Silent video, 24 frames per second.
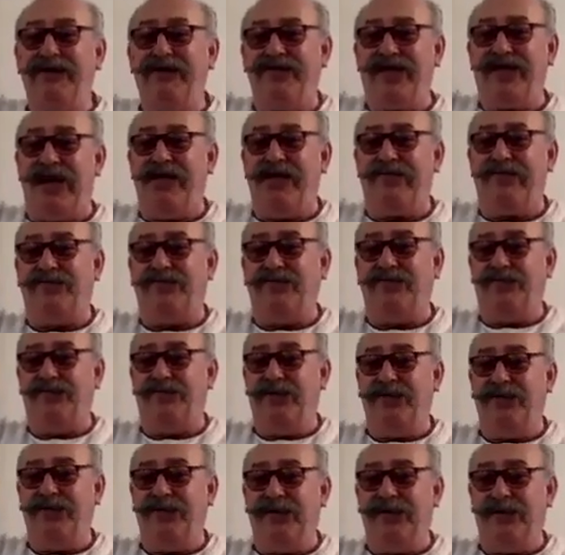of that
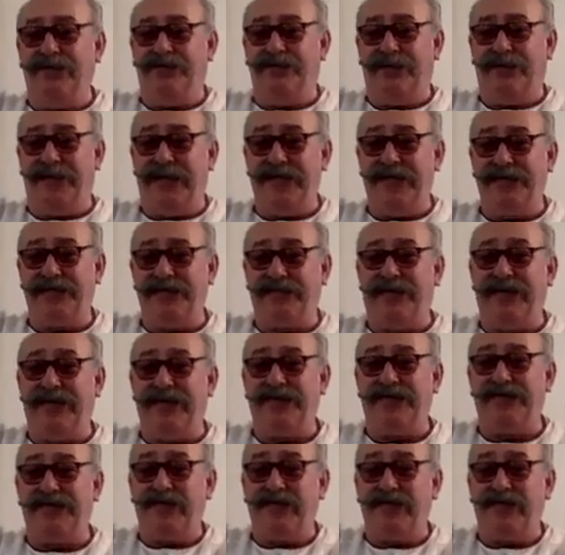space, there